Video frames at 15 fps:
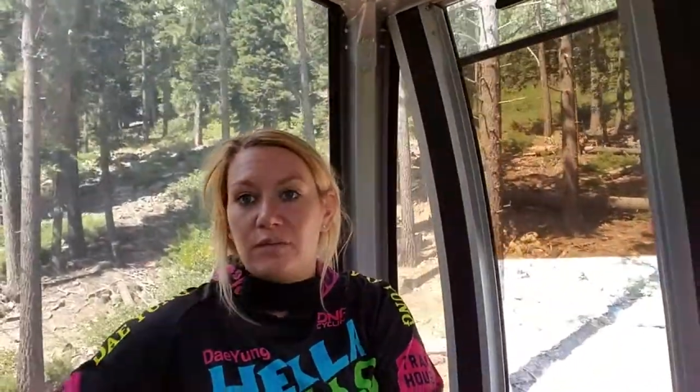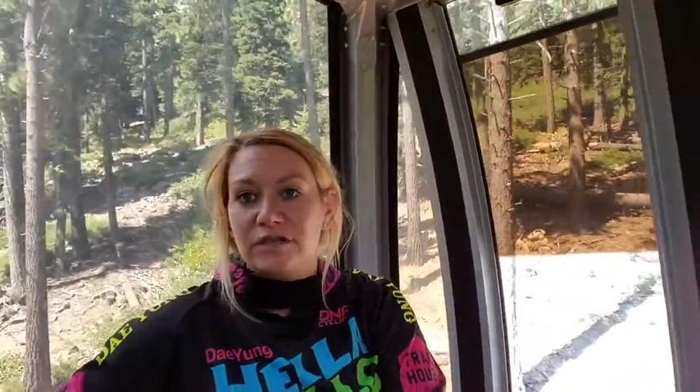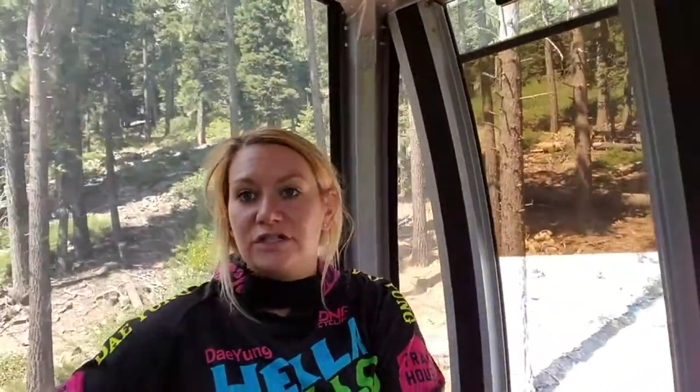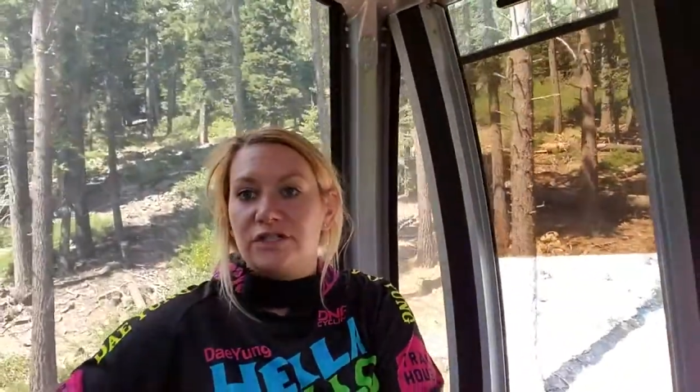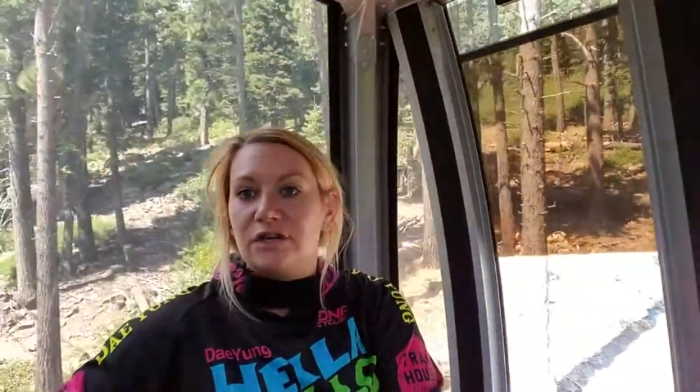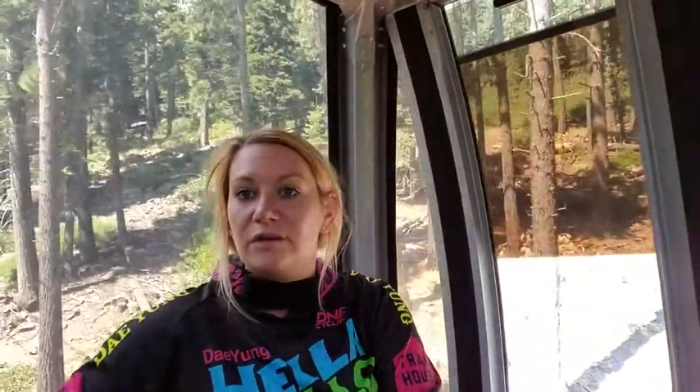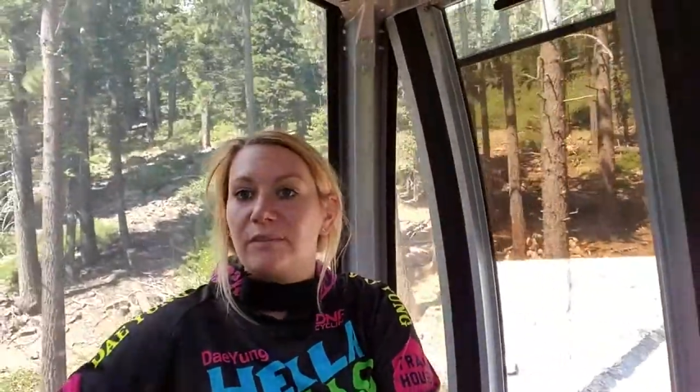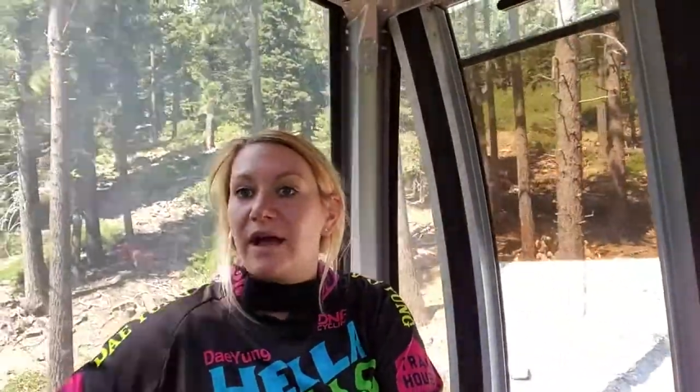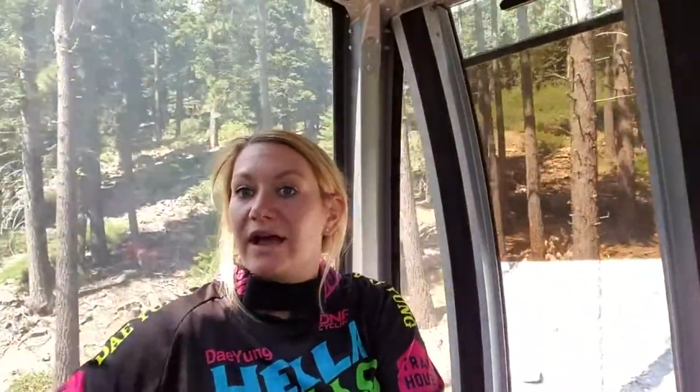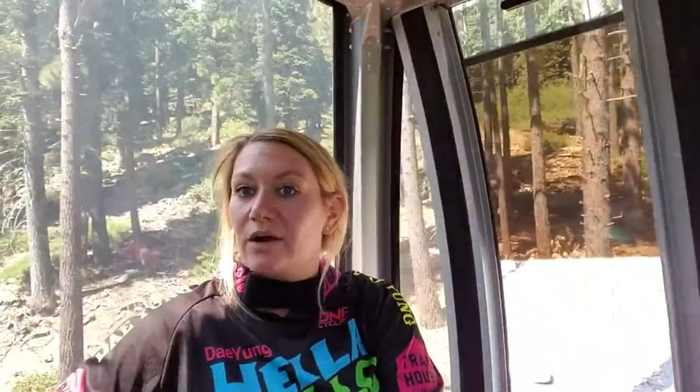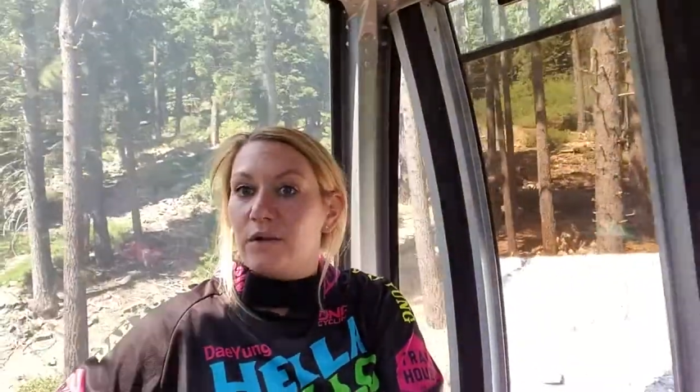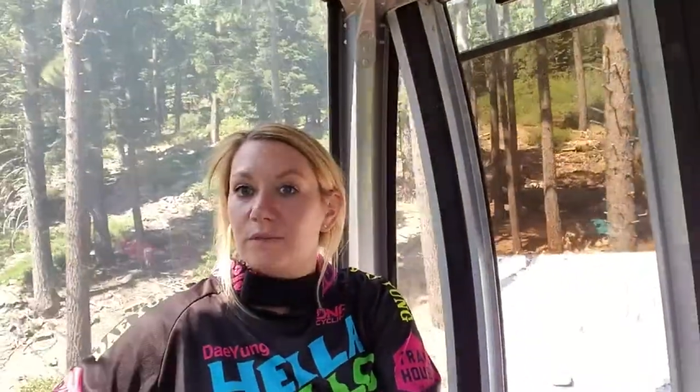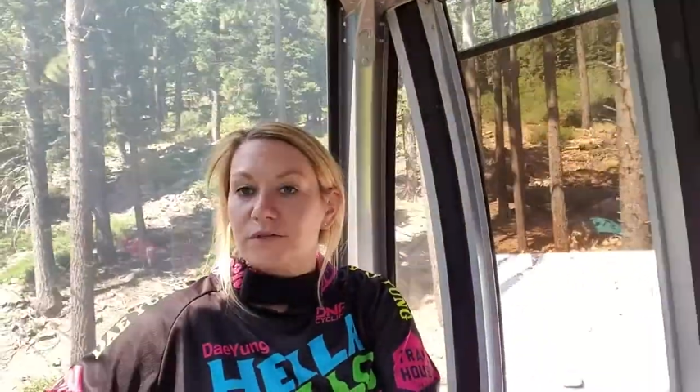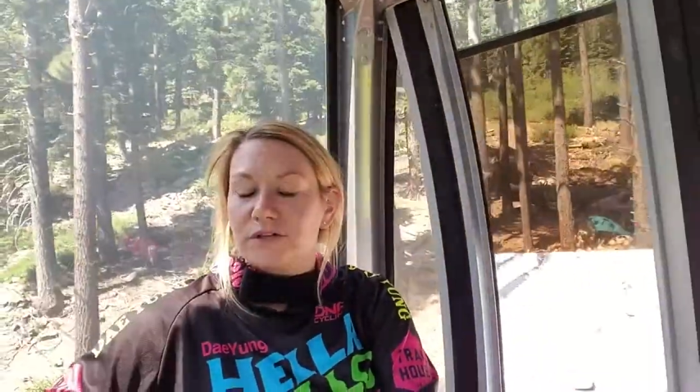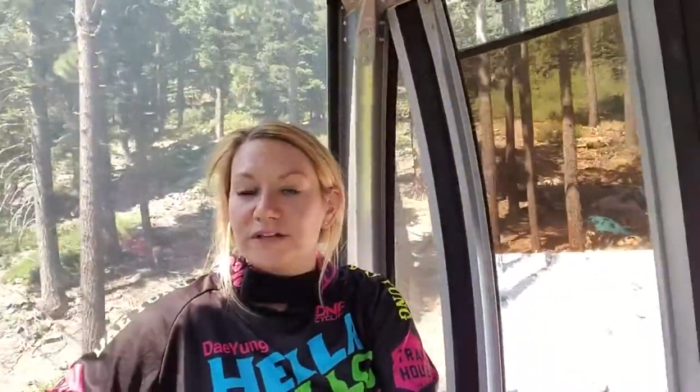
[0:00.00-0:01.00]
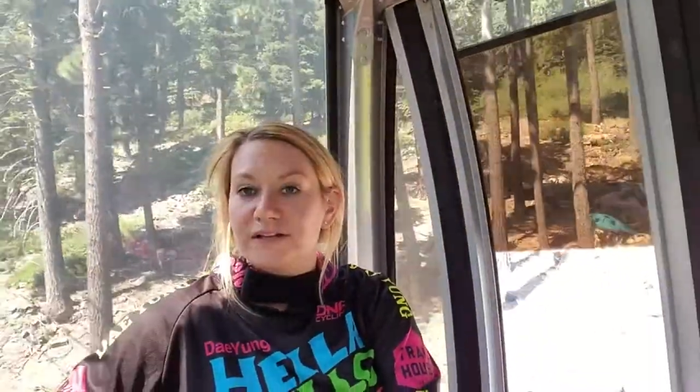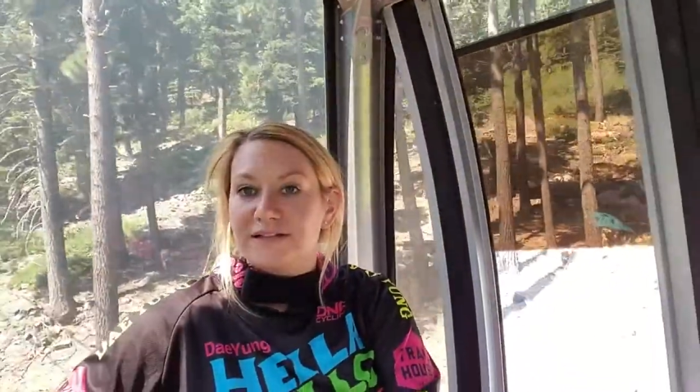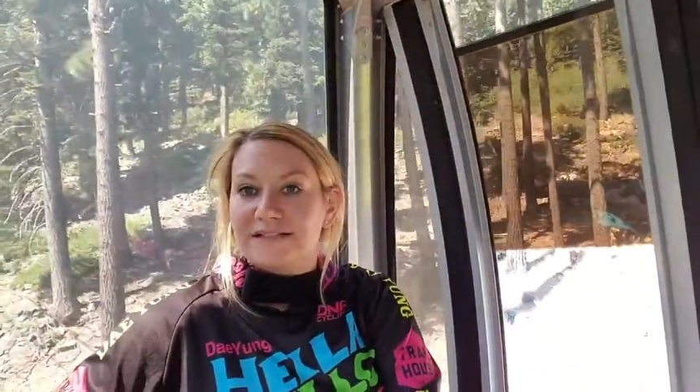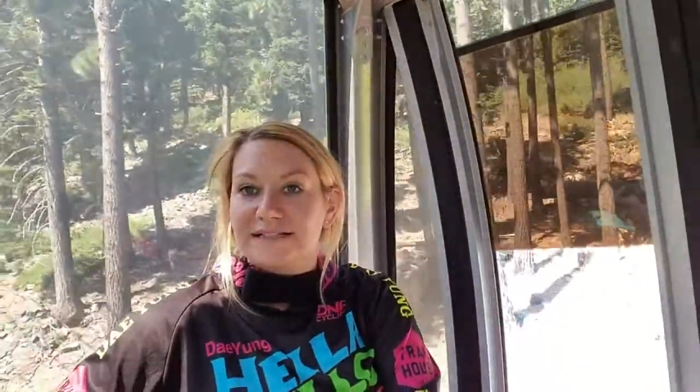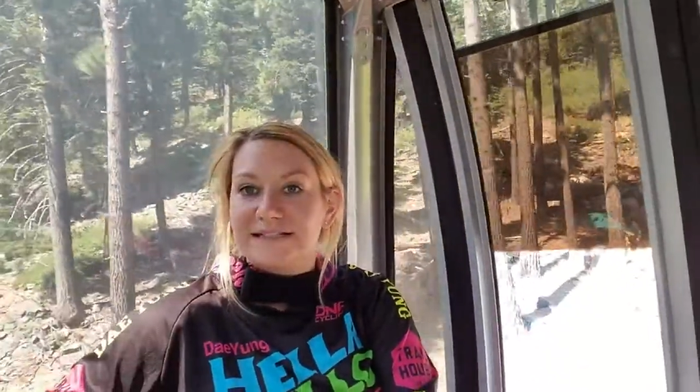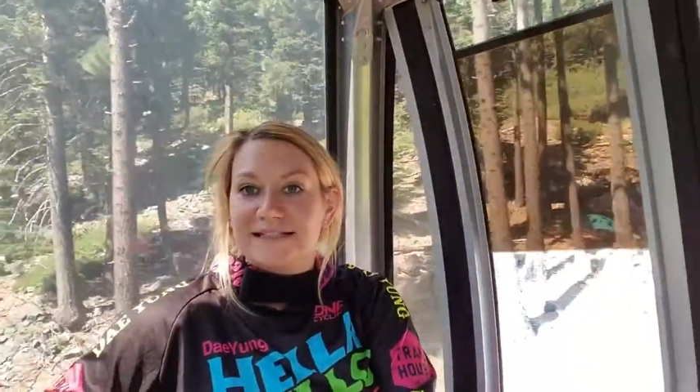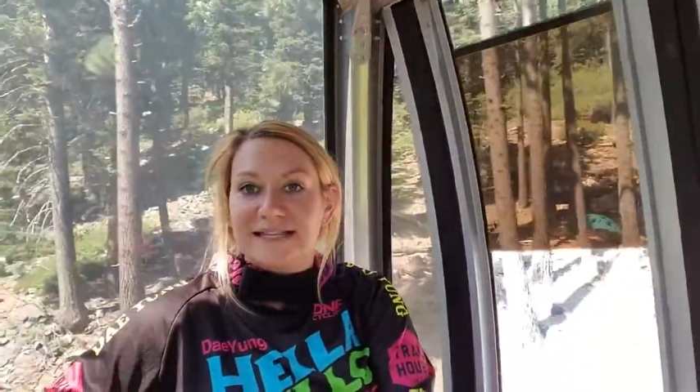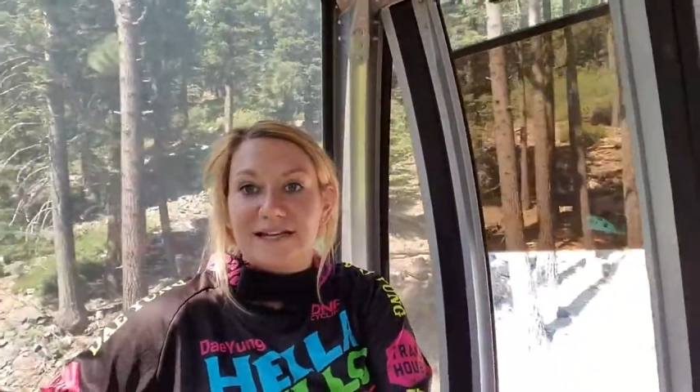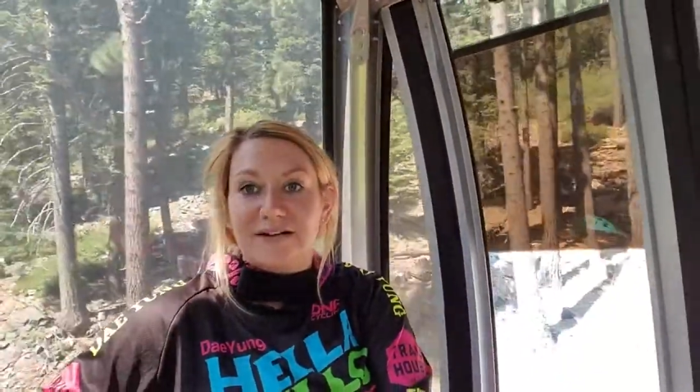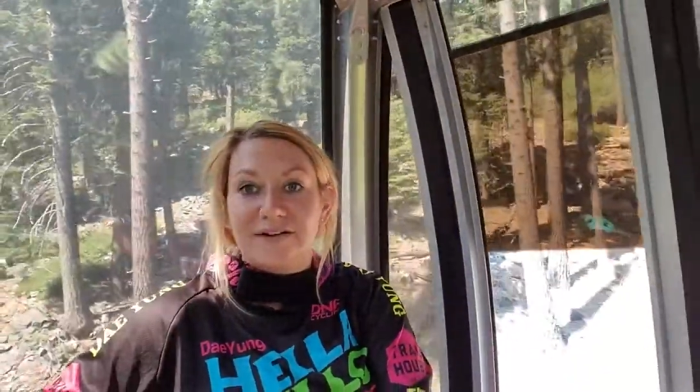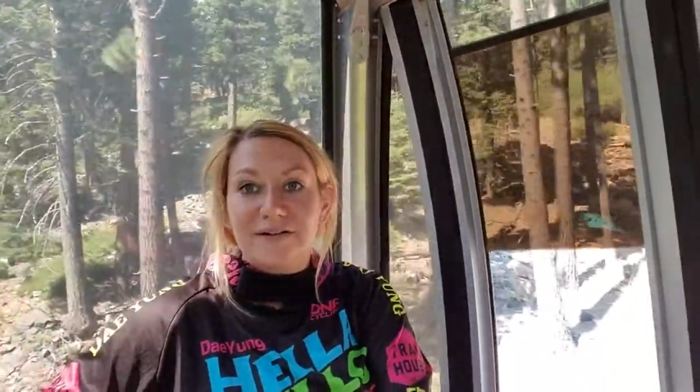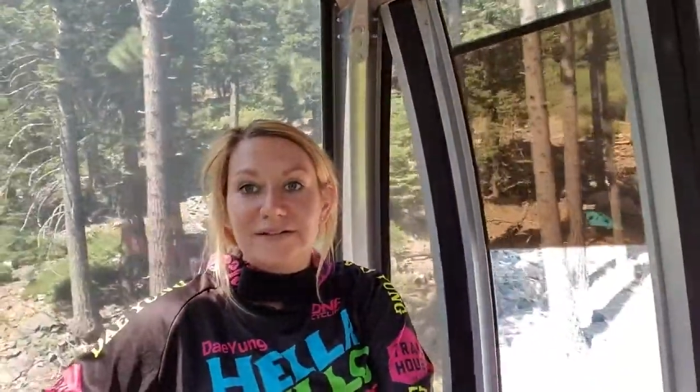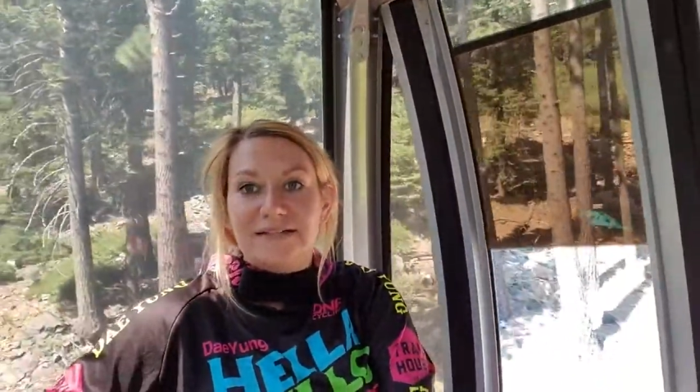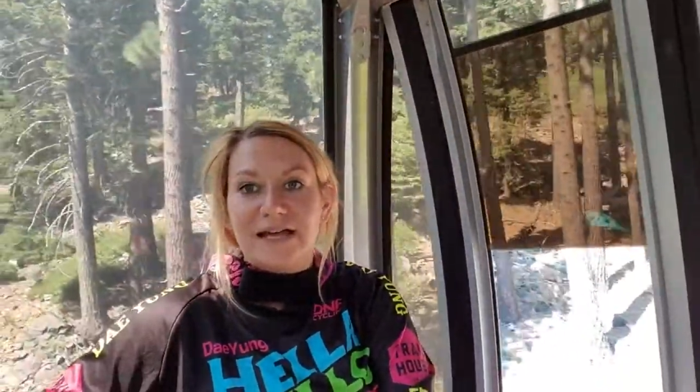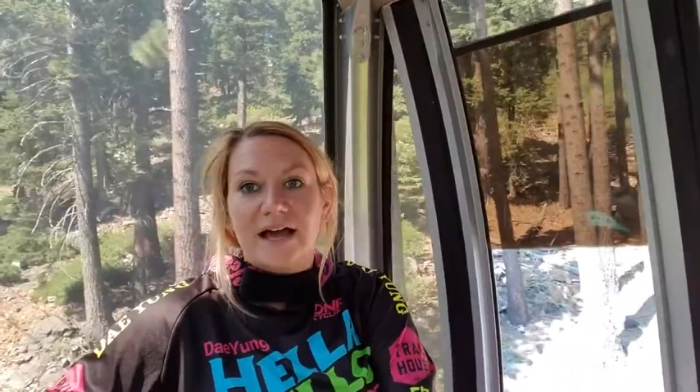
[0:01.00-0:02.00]
which are my home trails in Santa
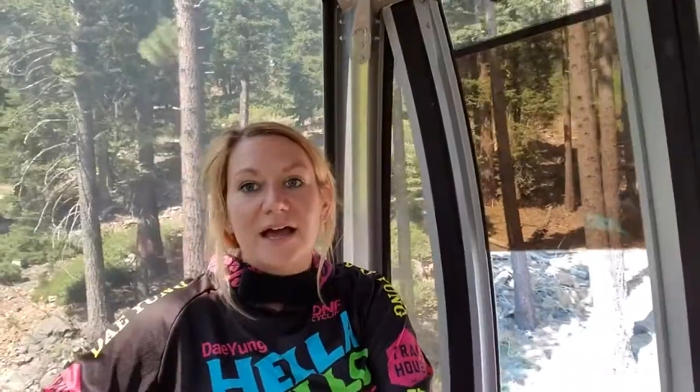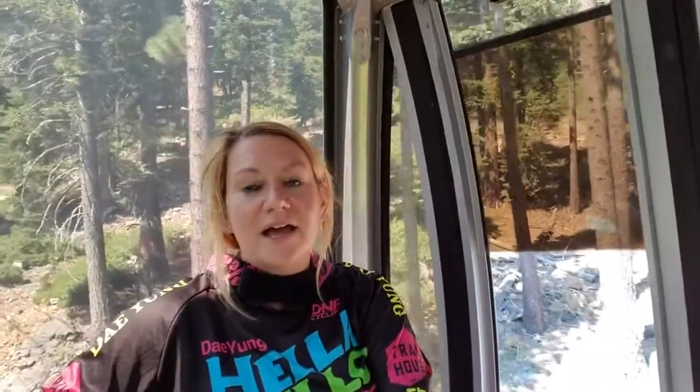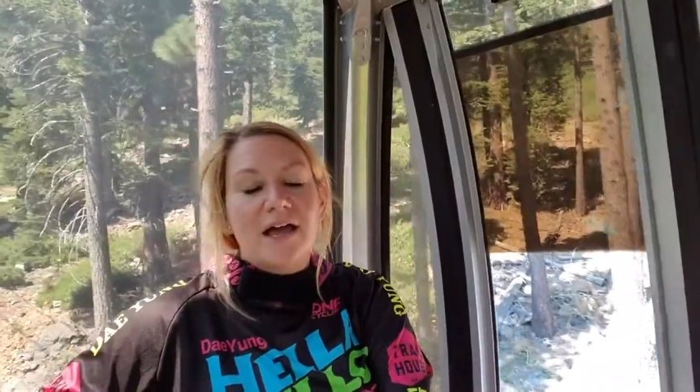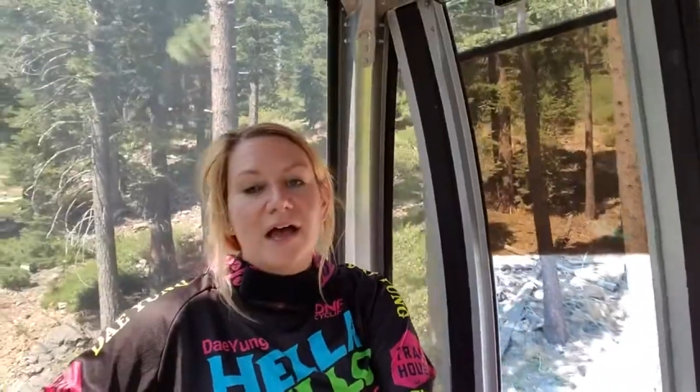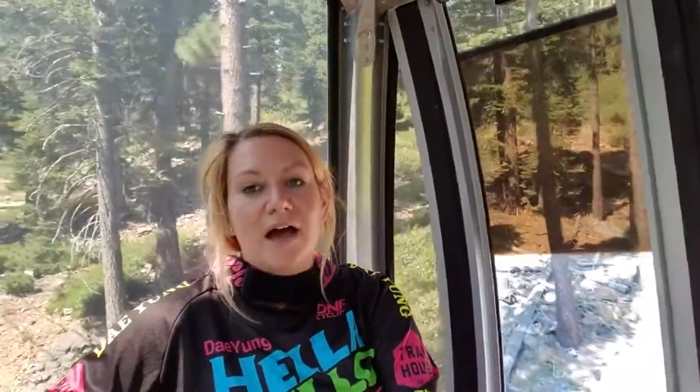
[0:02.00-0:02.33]
Rosa.